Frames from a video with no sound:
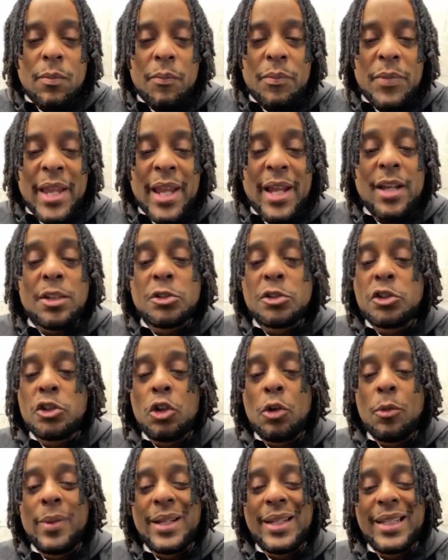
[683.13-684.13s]
They
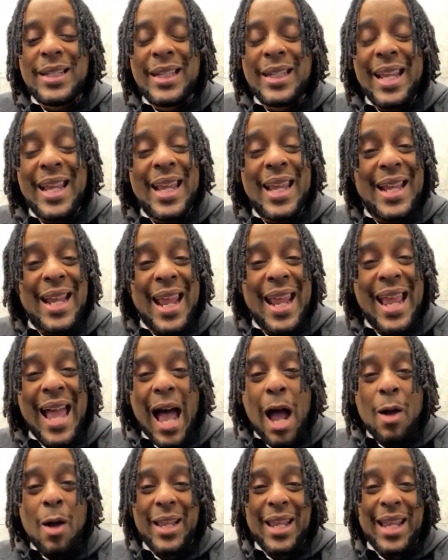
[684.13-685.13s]
consuming DNA
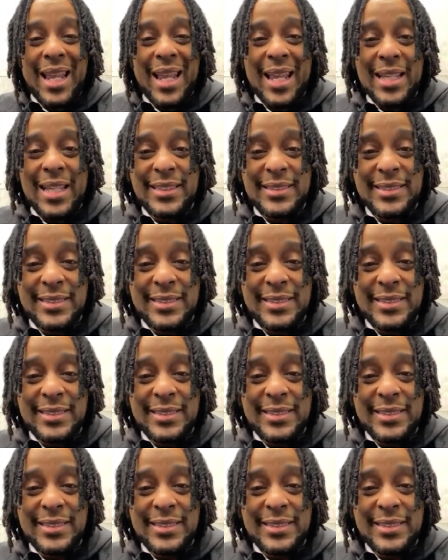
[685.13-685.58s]
out here.